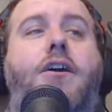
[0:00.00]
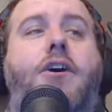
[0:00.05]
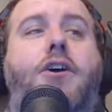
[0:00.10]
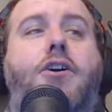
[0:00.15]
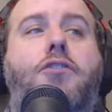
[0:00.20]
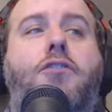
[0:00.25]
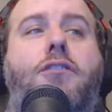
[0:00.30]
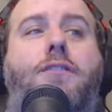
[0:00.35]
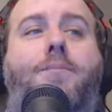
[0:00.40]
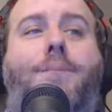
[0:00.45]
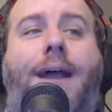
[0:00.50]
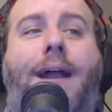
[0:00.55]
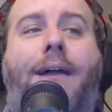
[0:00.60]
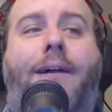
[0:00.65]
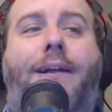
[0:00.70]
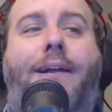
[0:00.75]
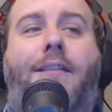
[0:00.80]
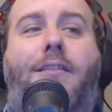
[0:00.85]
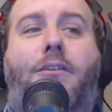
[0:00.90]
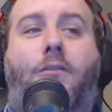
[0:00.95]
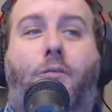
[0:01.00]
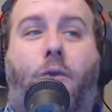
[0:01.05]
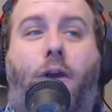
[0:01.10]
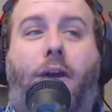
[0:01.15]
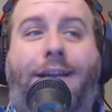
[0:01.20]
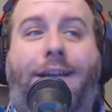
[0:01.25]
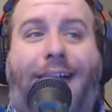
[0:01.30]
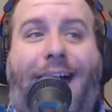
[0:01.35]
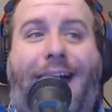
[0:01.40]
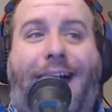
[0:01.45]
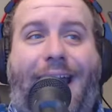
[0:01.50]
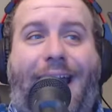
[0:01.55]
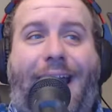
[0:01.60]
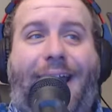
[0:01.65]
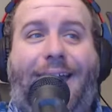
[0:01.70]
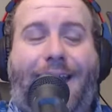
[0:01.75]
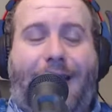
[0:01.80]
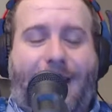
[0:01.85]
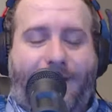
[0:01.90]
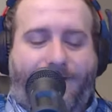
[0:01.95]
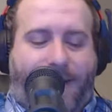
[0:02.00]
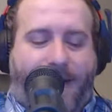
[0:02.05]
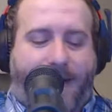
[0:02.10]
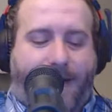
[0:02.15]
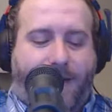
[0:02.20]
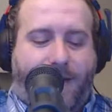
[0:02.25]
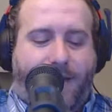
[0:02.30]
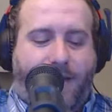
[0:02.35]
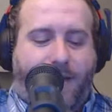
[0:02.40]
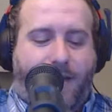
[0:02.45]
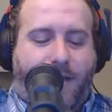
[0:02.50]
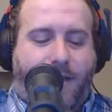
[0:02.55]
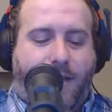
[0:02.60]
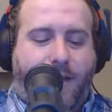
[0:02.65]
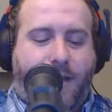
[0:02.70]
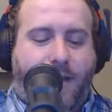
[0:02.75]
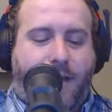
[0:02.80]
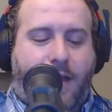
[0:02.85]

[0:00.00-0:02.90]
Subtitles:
whose parents were not anti-vaxxers.